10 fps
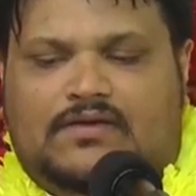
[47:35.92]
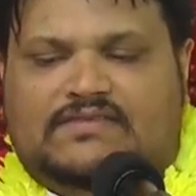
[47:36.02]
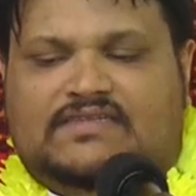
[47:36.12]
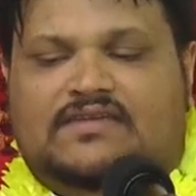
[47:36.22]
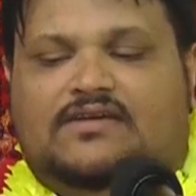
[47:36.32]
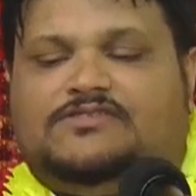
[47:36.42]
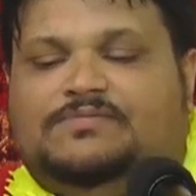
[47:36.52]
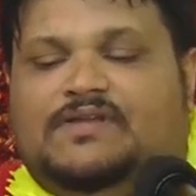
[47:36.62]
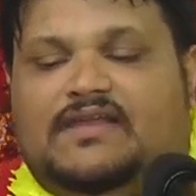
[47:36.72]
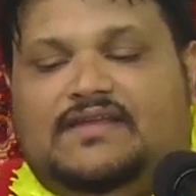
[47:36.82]
He's in the
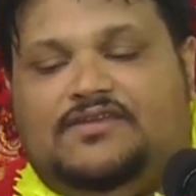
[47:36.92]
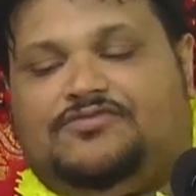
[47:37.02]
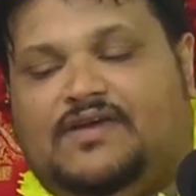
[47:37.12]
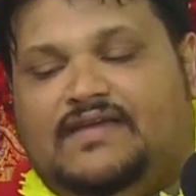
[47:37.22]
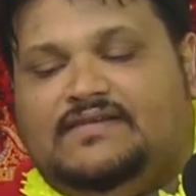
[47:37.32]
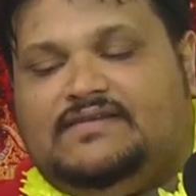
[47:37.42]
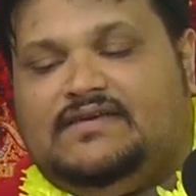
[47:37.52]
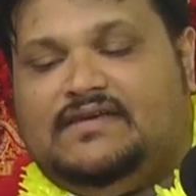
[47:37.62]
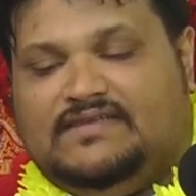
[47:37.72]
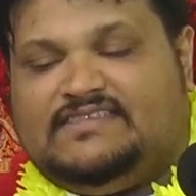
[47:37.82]
hospital and they're trying to
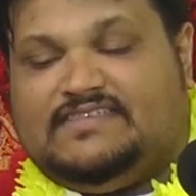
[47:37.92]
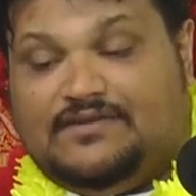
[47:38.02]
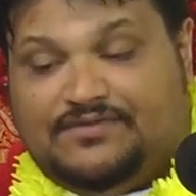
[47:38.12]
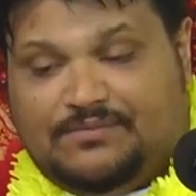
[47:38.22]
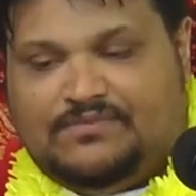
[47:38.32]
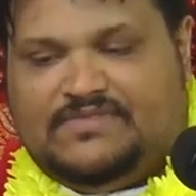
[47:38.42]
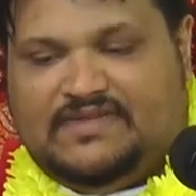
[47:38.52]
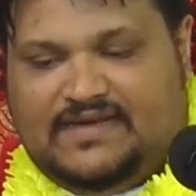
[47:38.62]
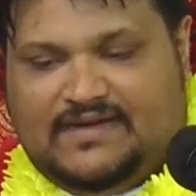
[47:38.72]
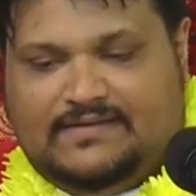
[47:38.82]
save him
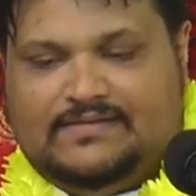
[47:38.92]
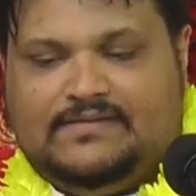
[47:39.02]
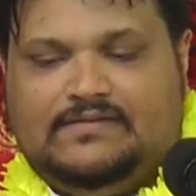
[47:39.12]
tonight.